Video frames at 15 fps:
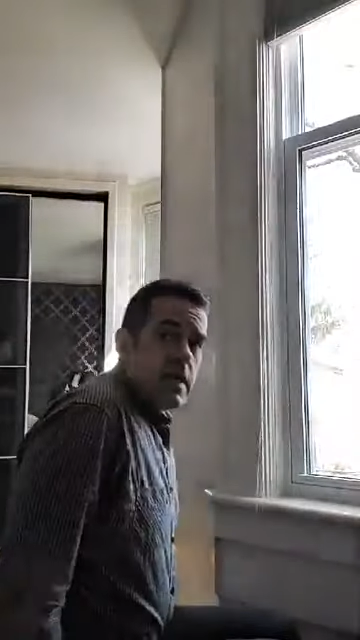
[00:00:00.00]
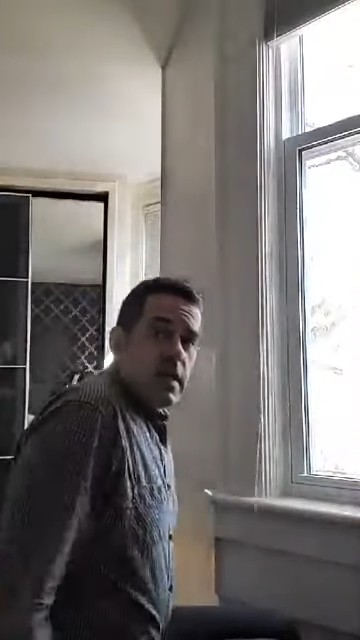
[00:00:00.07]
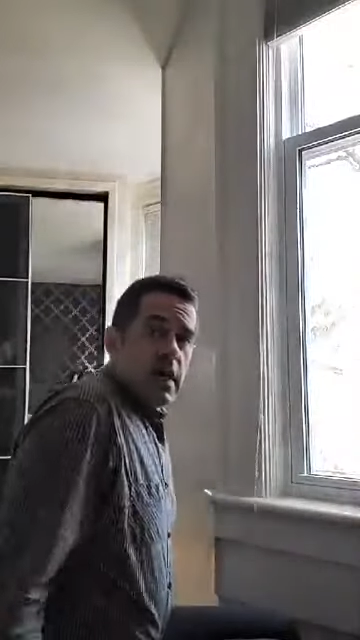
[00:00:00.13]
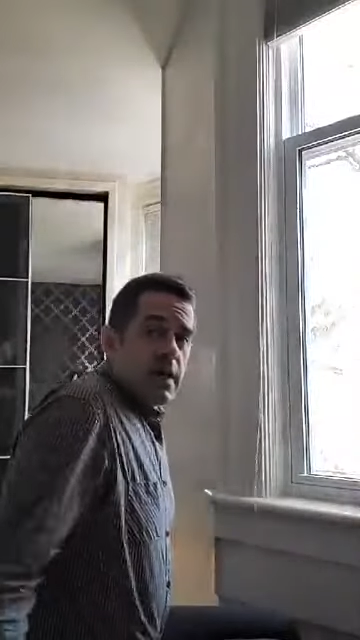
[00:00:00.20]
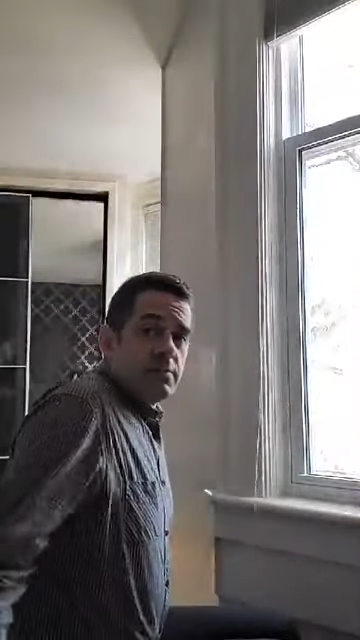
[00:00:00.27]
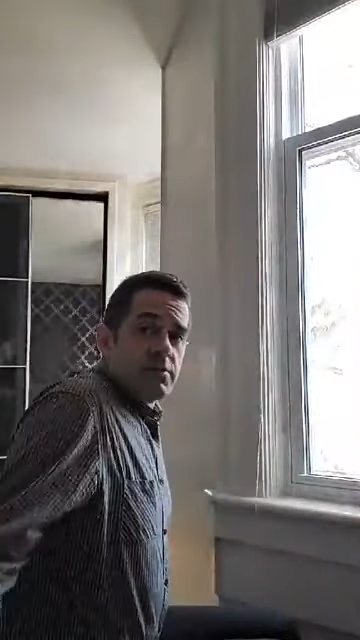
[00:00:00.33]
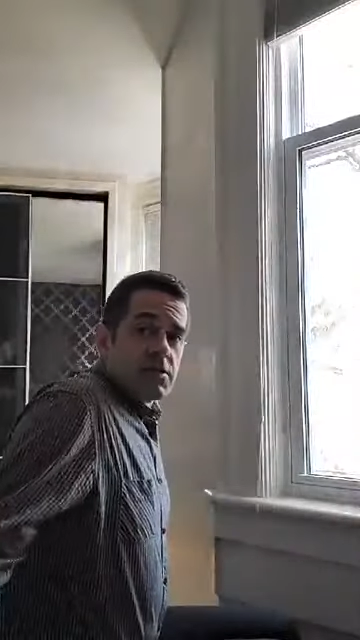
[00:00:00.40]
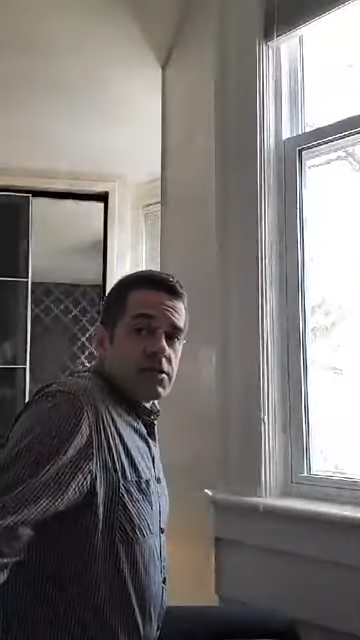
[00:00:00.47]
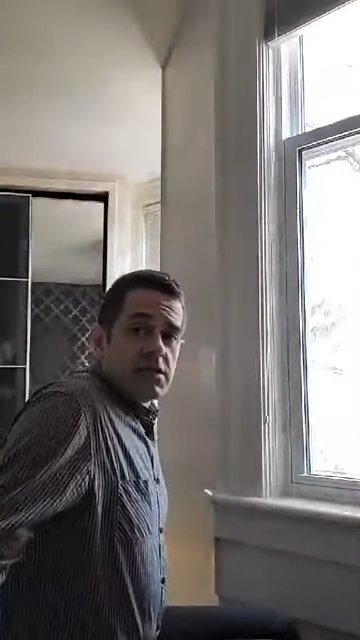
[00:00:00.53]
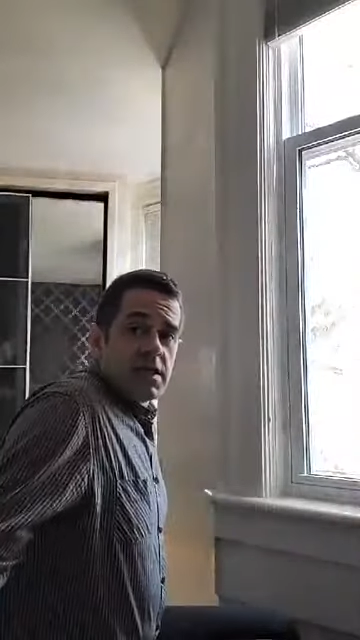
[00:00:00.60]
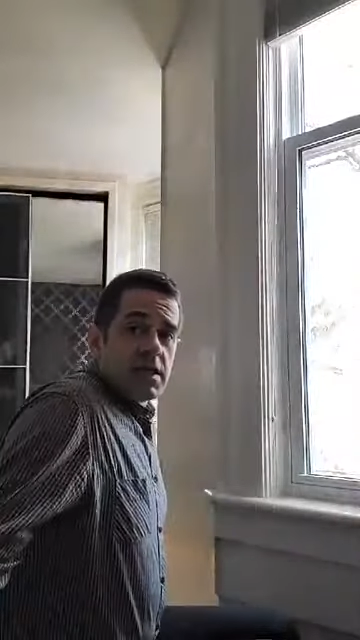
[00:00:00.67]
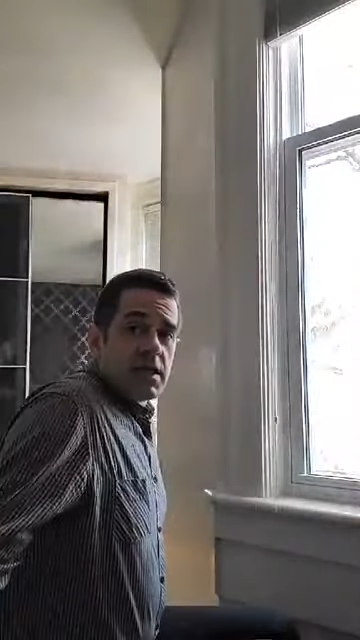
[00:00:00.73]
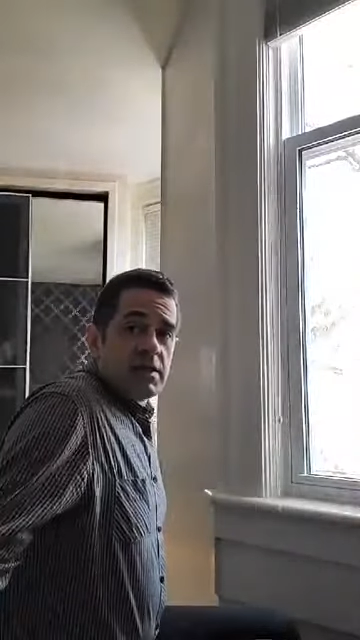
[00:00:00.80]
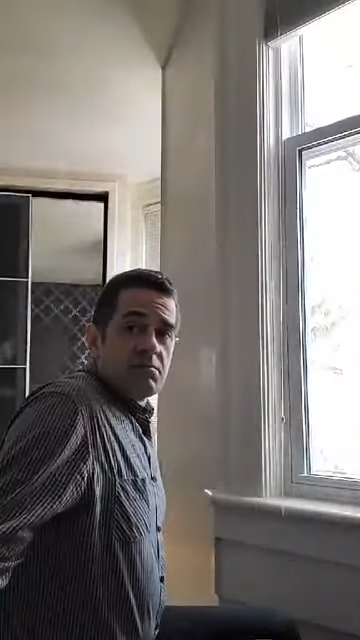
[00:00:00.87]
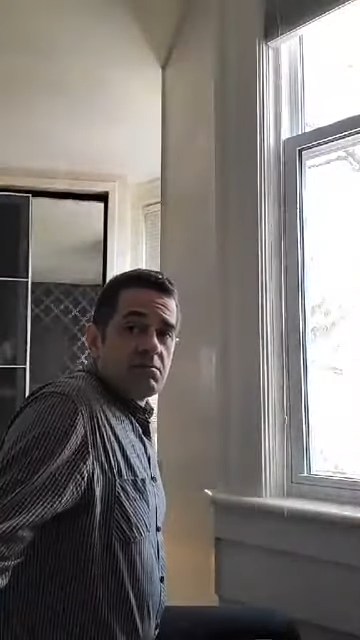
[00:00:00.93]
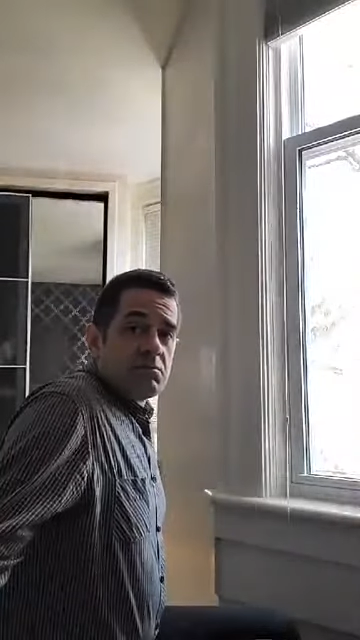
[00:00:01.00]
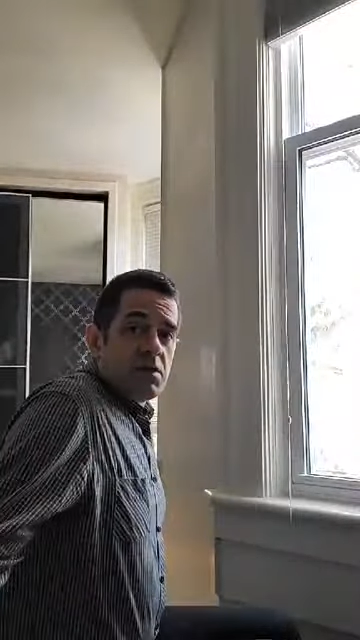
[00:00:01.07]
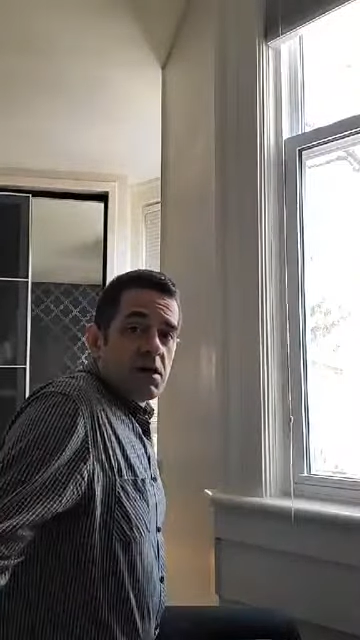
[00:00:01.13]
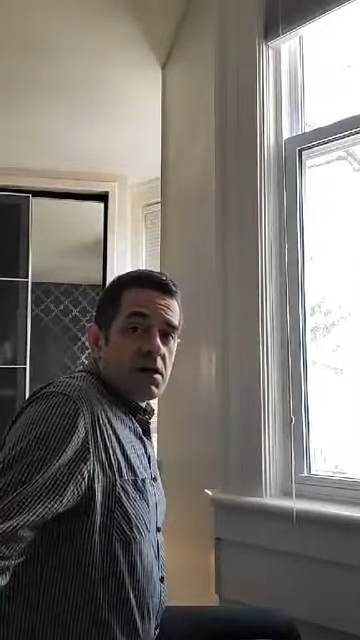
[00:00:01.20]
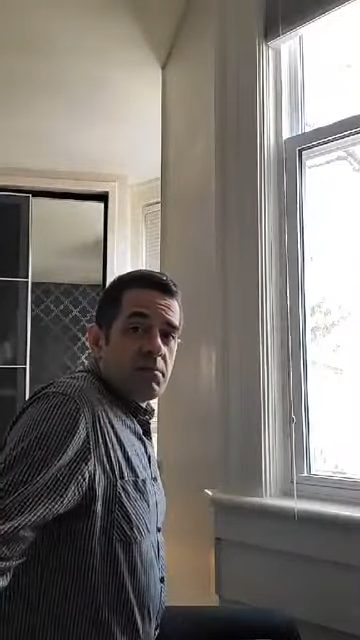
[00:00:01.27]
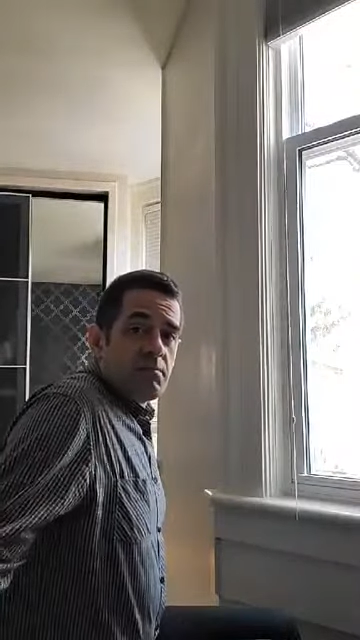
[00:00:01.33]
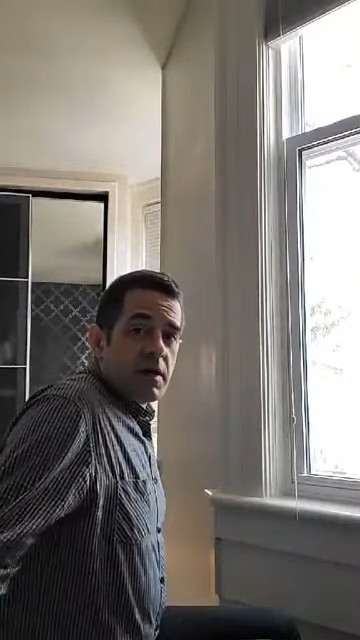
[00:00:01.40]
I'm just sitting
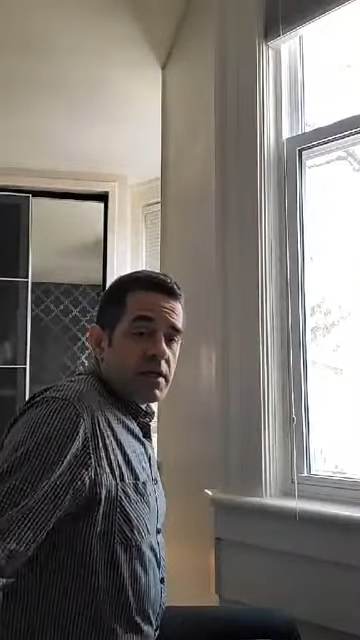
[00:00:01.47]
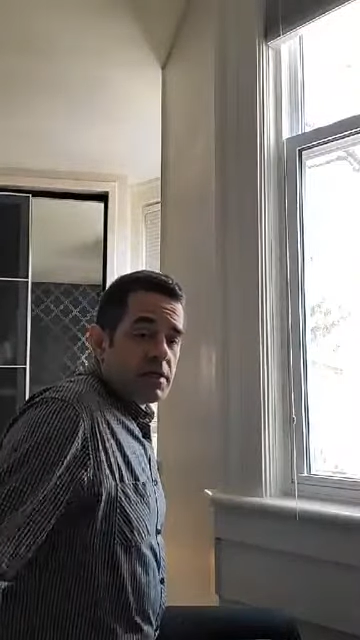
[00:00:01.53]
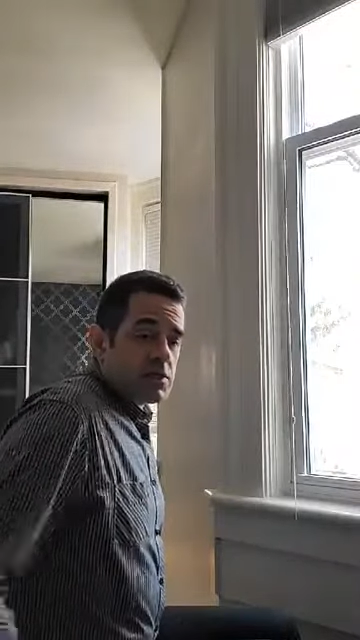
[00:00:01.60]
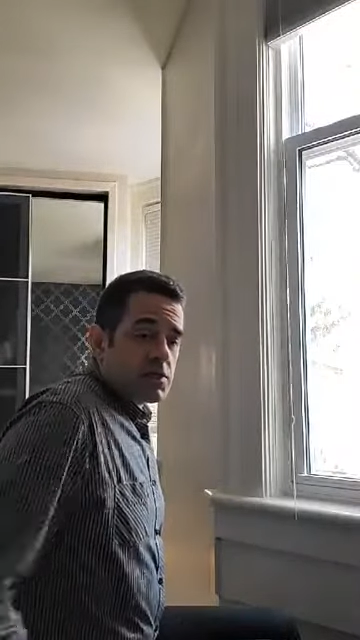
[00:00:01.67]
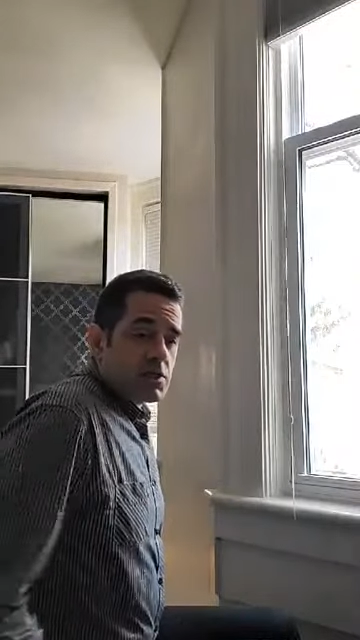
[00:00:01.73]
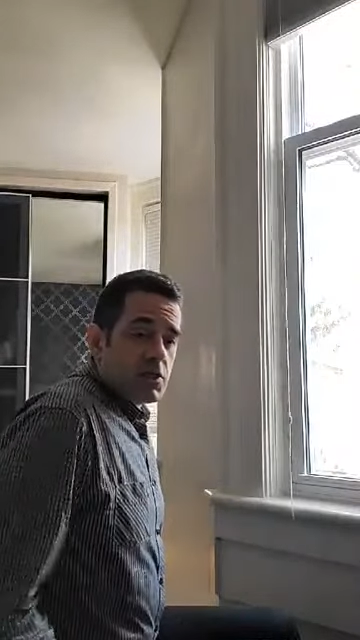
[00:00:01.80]
on a bench.